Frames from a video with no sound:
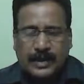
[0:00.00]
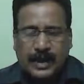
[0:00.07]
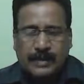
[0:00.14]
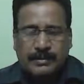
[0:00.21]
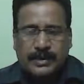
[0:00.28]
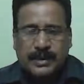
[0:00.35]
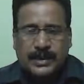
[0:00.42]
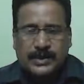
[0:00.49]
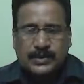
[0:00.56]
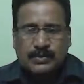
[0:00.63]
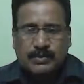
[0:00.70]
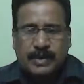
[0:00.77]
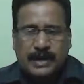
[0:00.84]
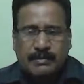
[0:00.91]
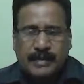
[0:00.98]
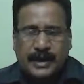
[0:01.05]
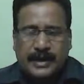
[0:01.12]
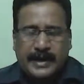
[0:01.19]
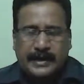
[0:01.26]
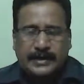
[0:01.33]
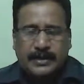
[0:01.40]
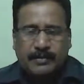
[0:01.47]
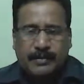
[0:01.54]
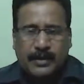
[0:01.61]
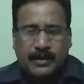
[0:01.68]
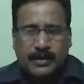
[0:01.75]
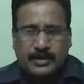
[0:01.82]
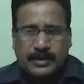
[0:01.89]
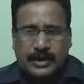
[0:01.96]
I mean a square matrix of
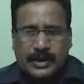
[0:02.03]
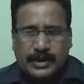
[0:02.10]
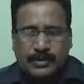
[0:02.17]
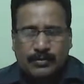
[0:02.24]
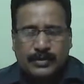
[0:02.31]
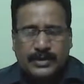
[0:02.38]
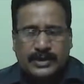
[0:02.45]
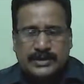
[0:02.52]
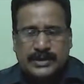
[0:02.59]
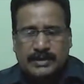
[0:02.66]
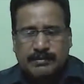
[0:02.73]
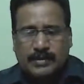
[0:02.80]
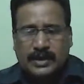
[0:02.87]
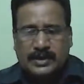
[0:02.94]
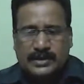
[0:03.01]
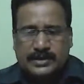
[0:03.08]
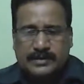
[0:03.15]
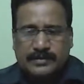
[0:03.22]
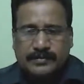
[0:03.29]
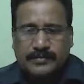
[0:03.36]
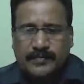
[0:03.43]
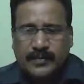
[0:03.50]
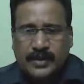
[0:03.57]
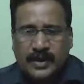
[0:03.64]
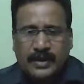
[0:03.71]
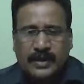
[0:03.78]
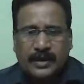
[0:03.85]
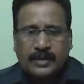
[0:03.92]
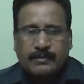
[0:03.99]
order 3 with the symbols.
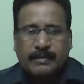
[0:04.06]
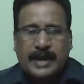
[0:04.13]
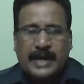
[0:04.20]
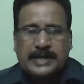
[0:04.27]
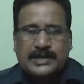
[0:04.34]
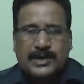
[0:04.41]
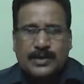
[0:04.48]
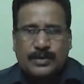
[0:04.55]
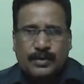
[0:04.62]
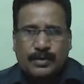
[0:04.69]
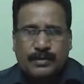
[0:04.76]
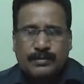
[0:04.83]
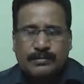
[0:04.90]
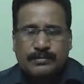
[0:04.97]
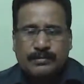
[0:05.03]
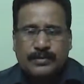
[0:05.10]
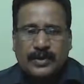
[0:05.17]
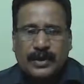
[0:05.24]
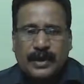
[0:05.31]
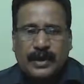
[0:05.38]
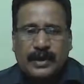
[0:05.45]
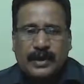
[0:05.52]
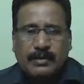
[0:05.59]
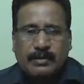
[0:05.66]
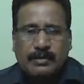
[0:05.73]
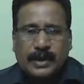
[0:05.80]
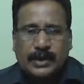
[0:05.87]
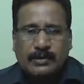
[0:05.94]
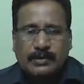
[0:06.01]
First row
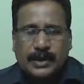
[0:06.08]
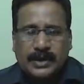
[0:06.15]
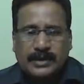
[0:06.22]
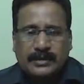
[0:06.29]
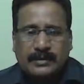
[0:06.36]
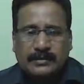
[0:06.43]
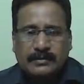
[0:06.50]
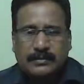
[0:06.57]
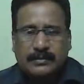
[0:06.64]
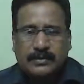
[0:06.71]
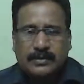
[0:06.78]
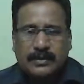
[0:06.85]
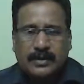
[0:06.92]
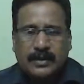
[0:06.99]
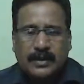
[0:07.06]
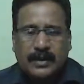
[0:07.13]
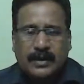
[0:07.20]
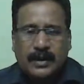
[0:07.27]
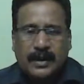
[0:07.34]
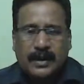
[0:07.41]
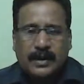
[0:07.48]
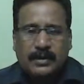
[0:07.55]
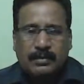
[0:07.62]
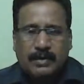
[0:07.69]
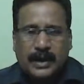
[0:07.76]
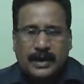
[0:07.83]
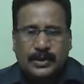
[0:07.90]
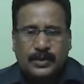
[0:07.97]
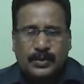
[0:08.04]
A11,
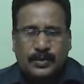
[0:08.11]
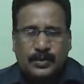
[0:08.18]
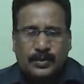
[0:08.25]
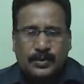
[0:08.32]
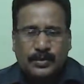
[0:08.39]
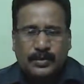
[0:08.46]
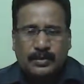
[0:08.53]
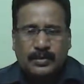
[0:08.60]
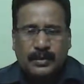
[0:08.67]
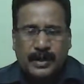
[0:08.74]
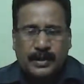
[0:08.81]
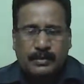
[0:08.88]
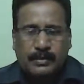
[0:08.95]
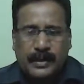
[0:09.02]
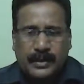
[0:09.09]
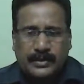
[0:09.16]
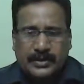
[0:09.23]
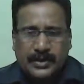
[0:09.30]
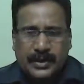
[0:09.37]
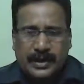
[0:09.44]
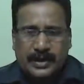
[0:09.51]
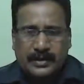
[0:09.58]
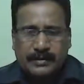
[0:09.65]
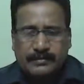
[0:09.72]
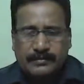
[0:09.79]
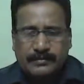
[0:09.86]
A12, A13.